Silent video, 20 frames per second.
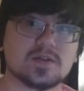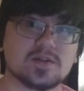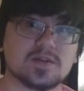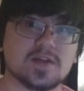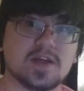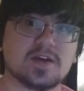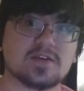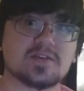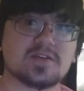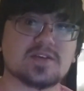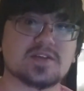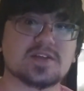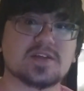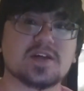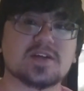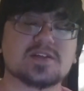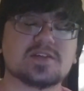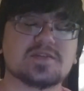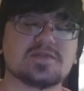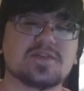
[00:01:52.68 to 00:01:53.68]
character
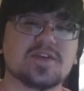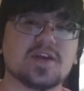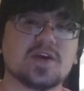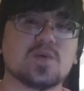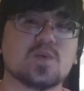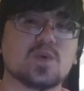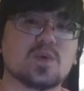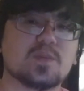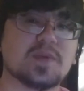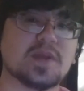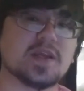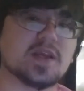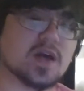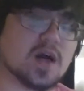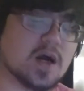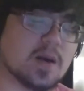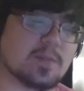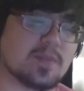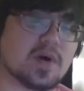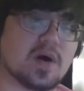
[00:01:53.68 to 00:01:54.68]
discussion video will be
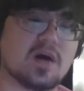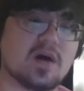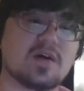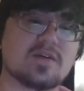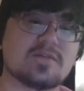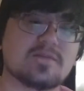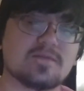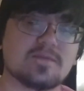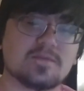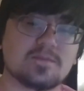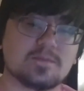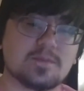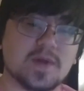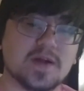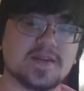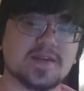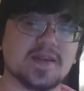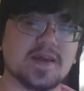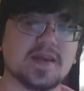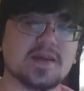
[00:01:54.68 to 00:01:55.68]
up on
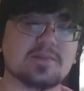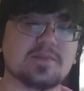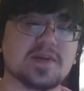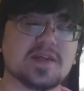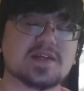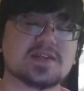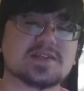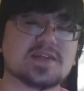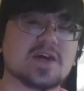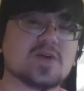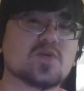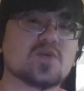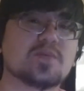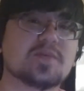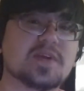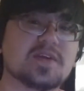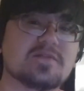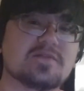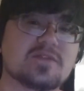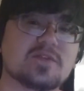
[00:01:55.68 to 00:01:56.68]
Monday because I will
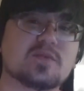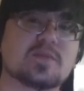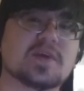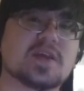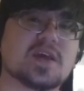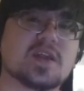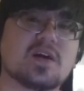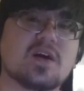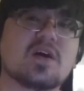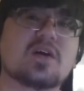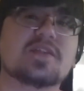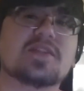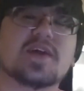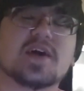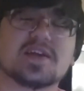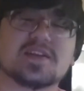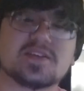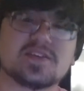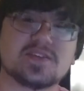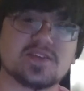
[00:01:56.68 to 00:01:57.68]
be filming it on
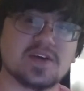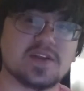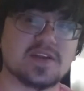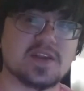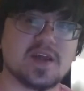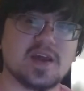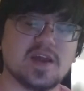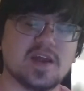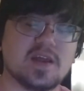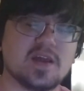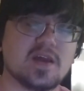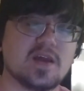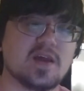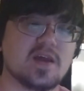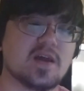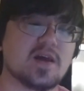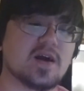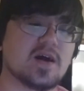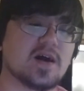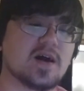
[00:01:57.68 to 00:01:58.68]
that Sunday
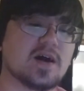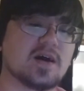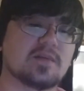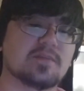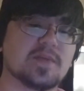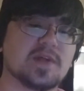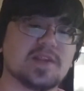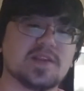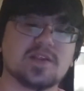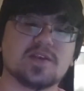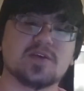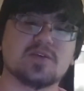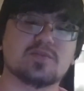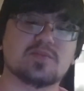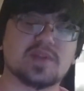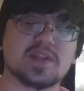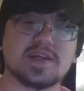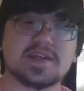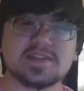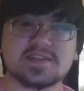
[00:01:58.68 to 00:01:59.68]
in the new
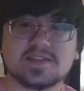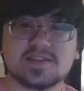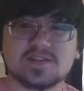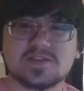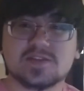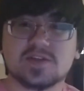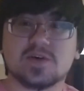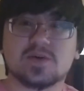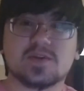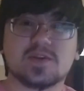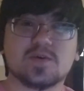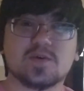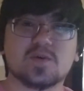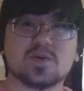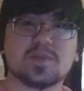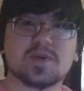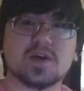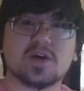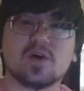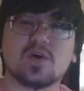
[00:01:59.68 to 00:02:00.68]
place. So there will
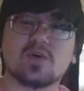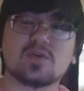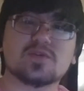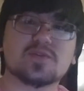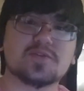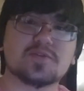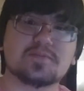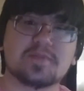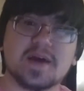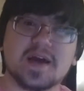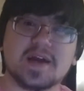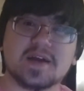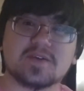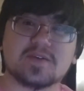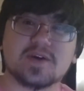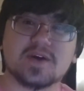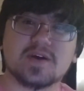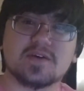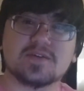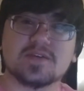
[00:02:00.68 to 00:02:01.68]
be a whole new
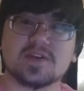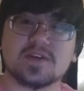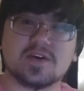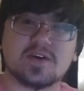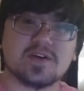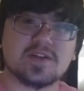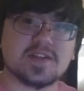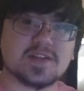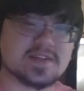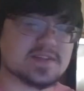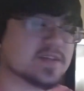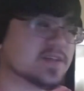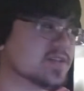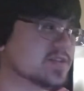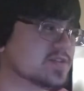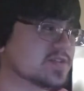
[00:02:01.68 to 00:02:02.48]
background and all this other